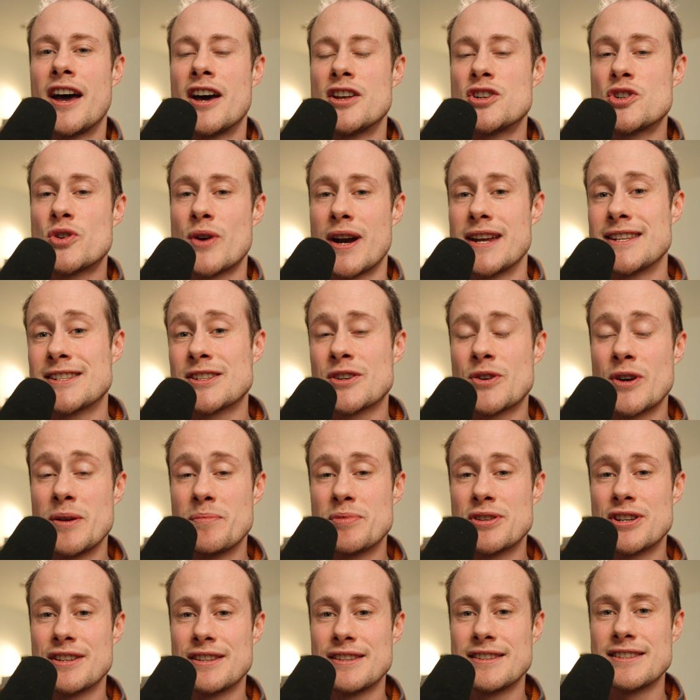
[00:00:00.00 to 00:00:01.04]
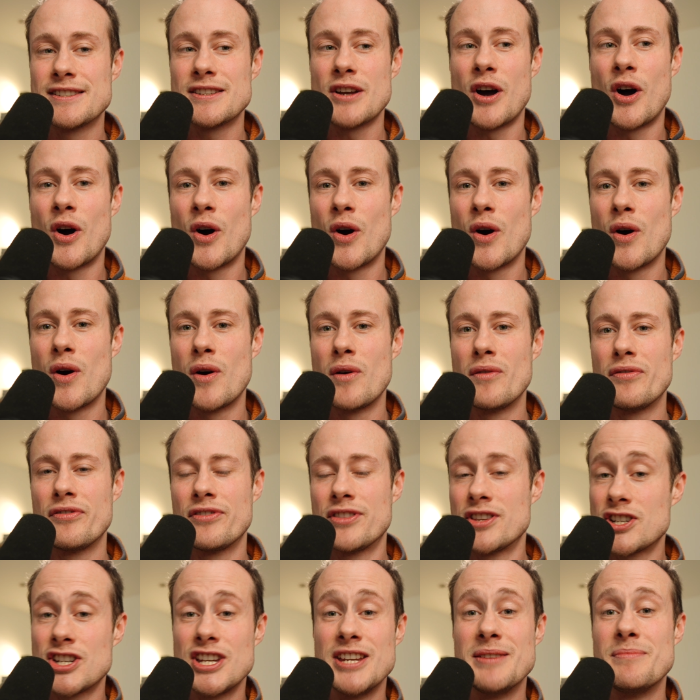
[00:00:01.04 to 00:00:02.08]
transcriptions of
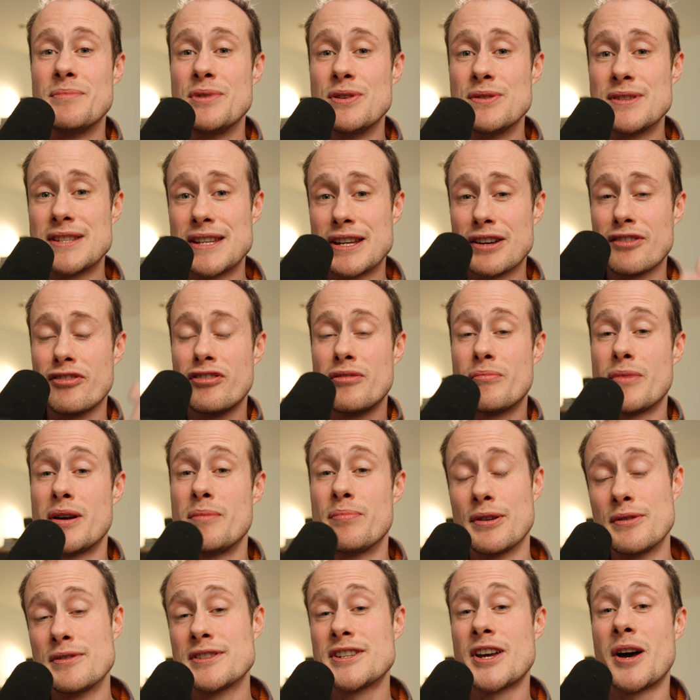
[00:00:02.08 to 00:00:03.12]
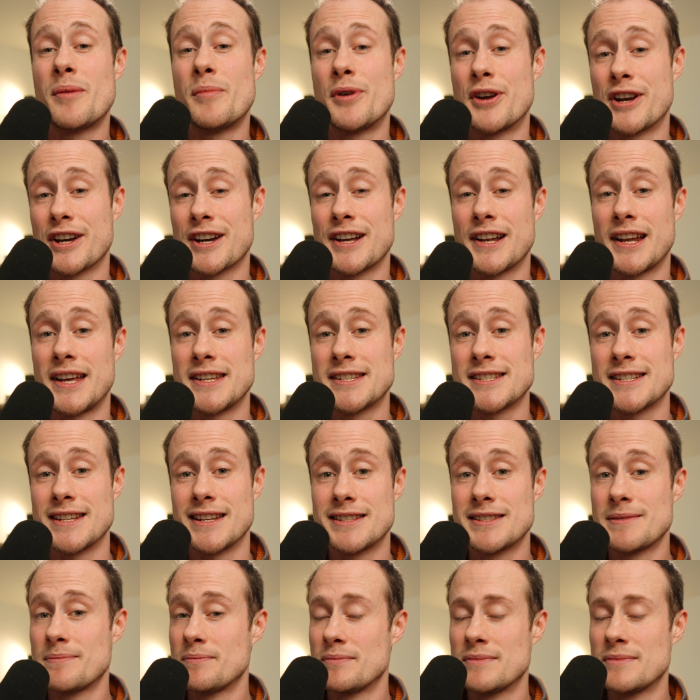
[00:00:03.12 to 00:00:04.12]
the sheet music for my blues harmonica lessons.